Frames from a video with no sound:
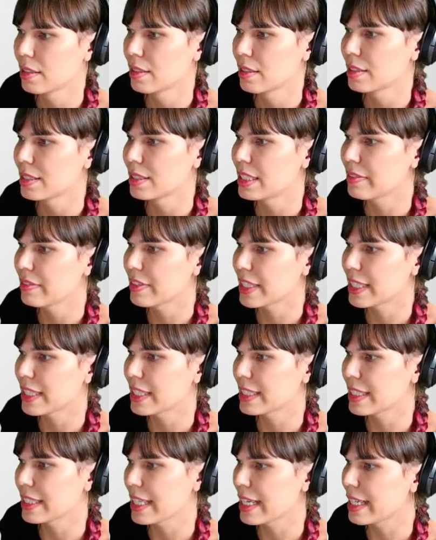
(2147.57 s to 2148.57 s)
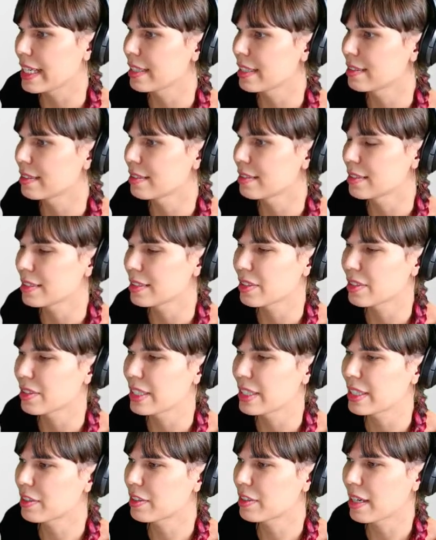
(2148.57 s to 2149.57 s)
Stephen King's It. So I
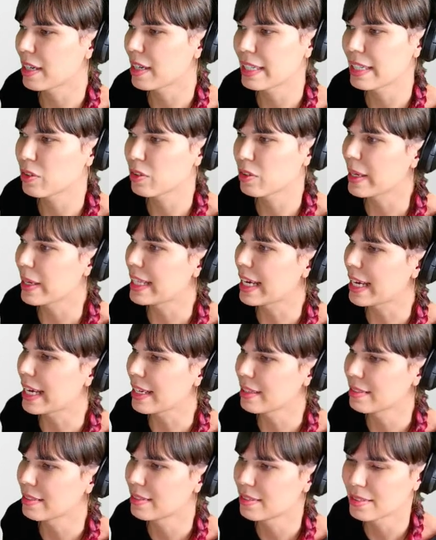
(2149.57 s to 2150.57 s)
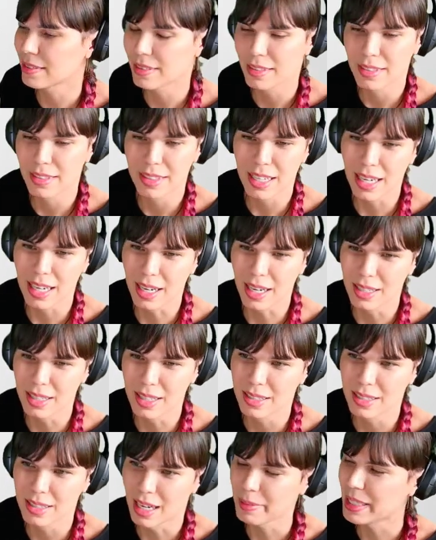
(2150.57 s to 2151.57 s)
never read that.
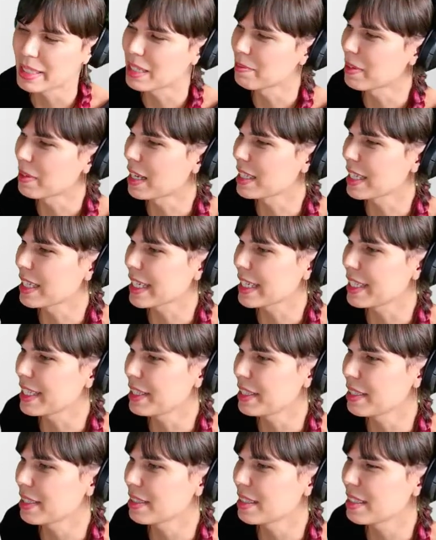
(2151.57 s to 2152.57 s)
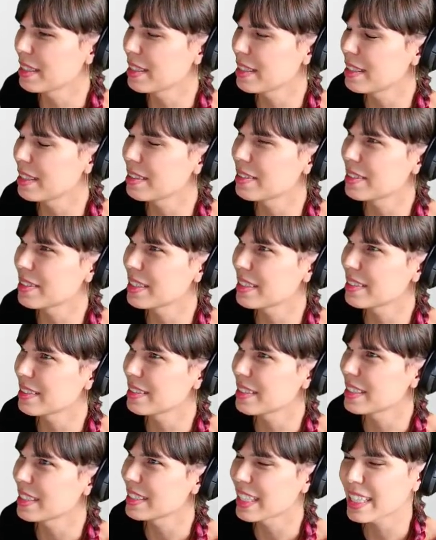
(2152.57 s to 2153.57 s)
I mean, I'm not like is
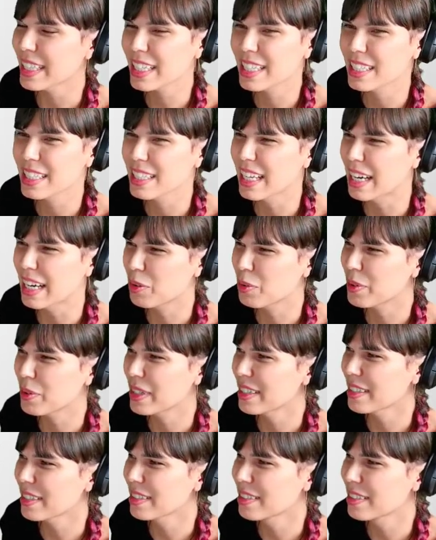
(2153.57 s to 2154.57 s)
that the clown one?